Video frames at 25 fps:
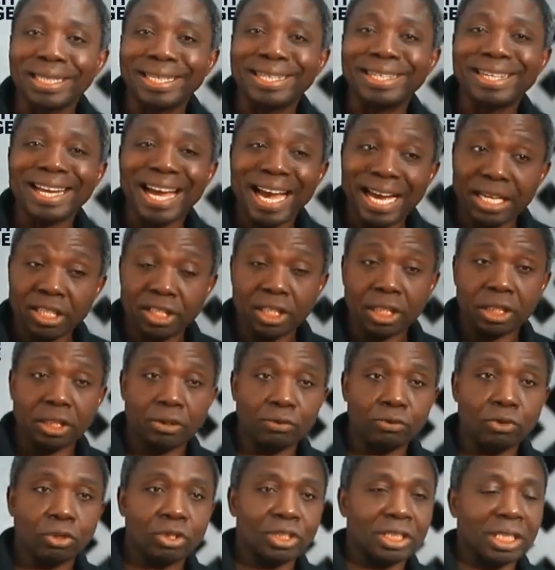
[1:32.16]
in
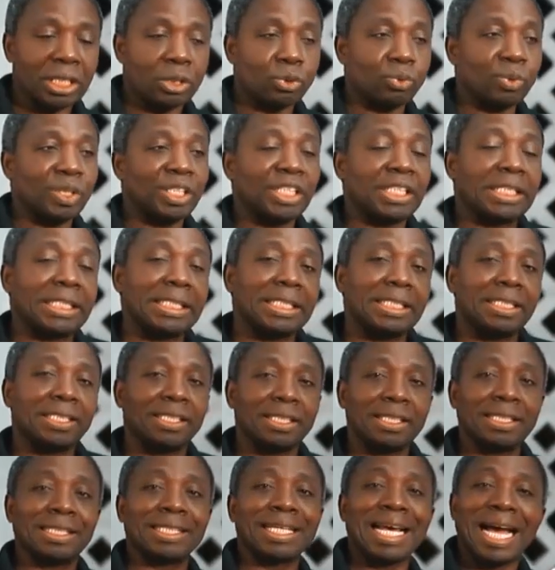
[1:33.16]
adjective, just as we see
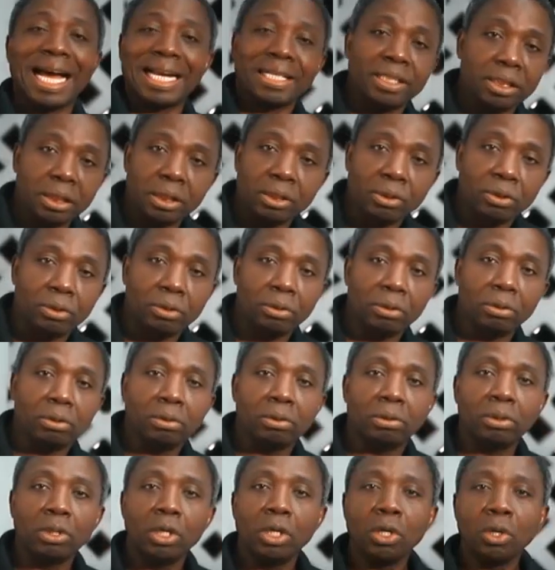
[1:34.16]
it in
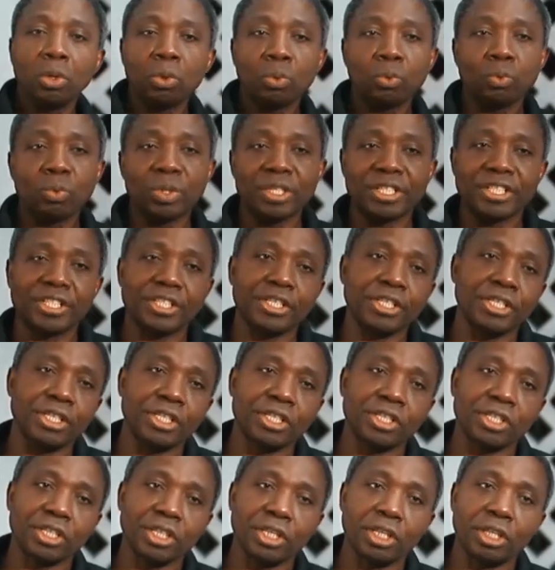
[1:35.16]
article, we see
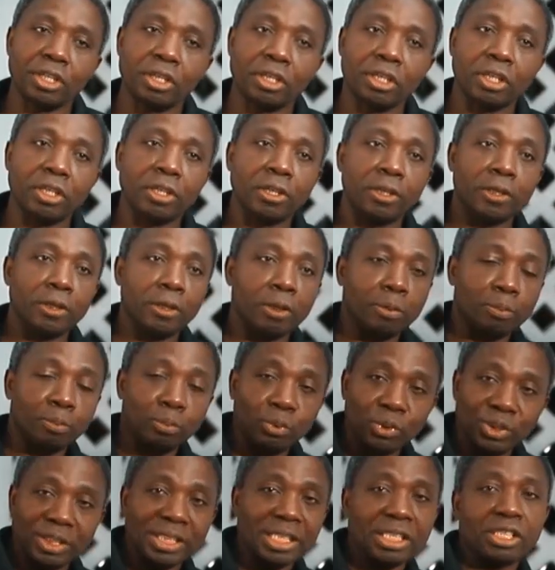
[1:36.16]
it in
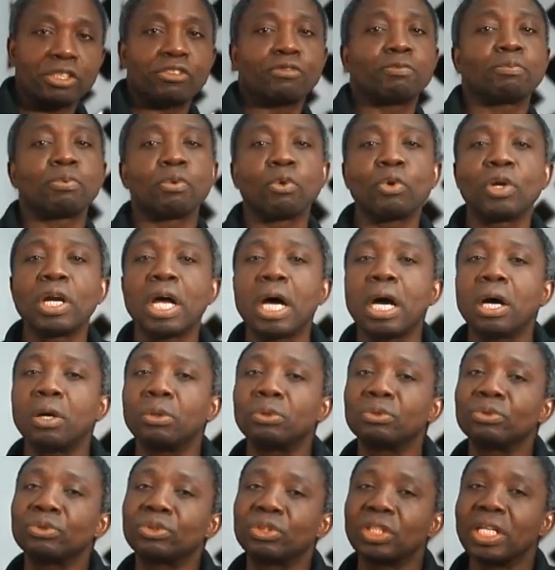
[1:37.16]
possessive
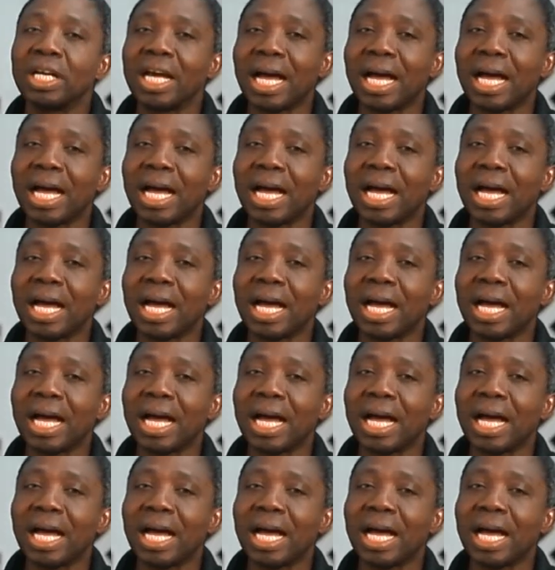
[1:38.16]
pronouns